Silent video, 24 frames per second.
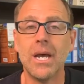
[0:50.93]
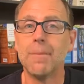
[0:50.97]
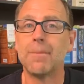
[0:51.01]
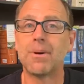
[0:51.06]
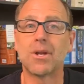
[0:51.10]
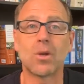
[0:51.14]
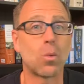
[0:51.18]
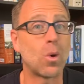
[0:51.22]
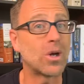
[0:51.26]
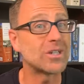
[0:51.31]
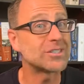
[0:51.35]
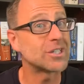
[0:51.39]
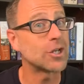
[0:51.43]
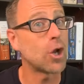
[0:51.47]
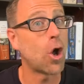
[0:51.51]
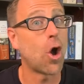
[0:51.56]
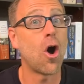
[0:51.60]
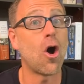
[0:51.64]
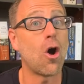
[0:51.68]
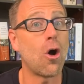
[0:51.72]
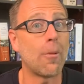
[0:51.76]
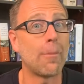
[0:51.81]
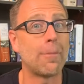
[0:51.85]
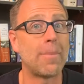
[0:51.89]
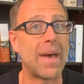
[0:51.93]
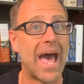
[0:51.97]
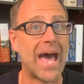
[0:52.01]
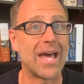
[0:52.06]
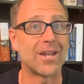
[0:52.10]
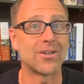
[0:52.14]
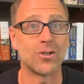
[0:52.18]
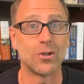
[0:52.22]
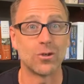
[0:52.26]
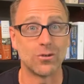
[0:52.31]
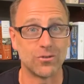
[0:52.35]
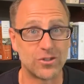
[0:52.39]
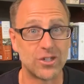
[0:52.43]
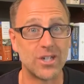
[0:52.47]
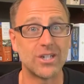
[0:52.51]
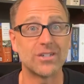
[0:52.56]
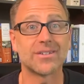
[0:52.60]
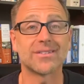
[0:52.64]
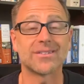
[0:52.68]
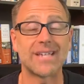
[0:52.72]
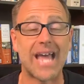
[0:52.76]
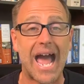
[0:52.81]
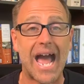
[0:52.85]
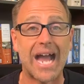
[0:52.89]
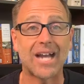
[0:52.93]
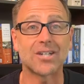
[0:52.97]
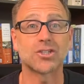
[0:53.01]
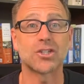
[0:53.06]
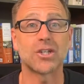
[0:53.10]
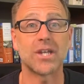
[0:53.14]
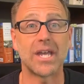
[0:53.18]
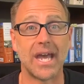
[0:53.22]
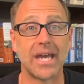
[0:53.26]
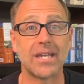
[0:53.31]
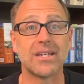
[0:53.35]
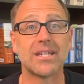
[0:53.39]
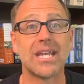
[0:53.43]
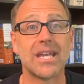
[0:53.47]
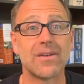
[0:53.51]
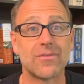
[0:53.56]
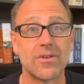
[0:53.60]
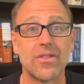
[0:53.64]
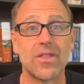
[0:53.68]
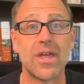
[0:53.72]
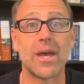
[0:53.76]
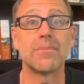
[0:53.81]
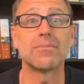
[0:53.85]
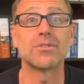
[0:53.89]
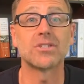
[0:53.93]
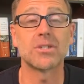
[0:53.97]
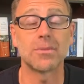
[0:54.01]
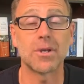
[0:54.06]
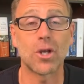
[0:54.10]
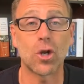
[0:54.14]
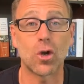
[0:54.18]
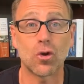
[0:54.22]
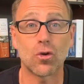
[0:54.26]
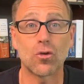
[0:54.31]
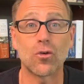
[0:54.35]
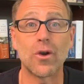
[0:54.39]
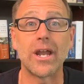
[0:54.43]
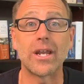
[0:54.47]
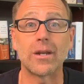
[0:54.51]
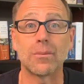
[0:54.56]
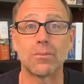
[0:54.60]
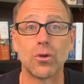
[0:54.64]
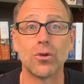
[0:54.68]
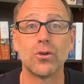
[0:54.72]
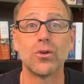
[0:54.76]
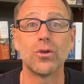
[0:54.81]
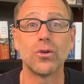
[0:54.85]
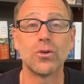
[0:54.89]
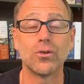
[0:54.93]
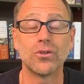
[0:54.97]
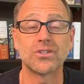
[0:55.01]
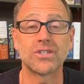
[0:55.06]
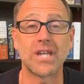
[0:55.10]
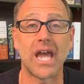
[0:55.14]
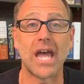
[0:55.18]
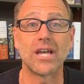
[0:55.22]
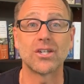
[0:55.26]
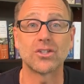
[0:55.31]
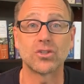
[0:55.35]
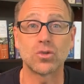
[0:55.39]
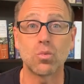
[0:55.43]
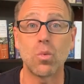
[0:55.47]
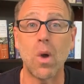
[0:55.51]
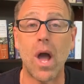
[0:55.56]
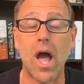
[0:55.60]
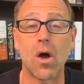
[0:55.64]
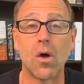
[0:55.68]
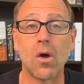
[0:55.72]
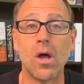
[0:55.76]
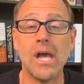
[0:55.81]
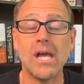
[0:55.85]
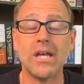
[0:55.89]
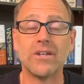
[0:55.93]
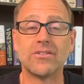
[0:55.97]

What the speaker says: But it wasn't all bad news. Jesus actually had given them some incredible news as well.